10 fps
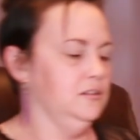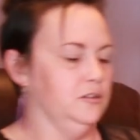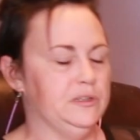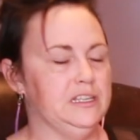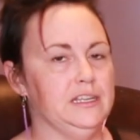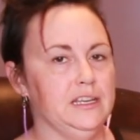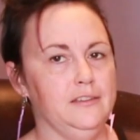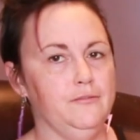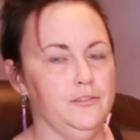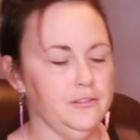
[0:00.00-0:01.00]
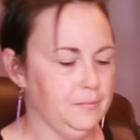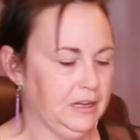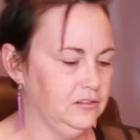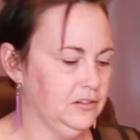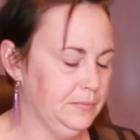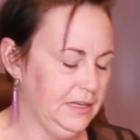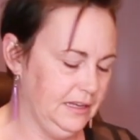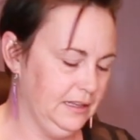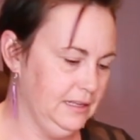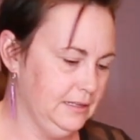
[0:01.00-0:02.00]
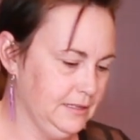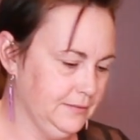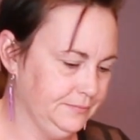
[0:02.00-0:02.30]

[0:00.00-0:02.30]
Urban Decay Full Spectrum palette.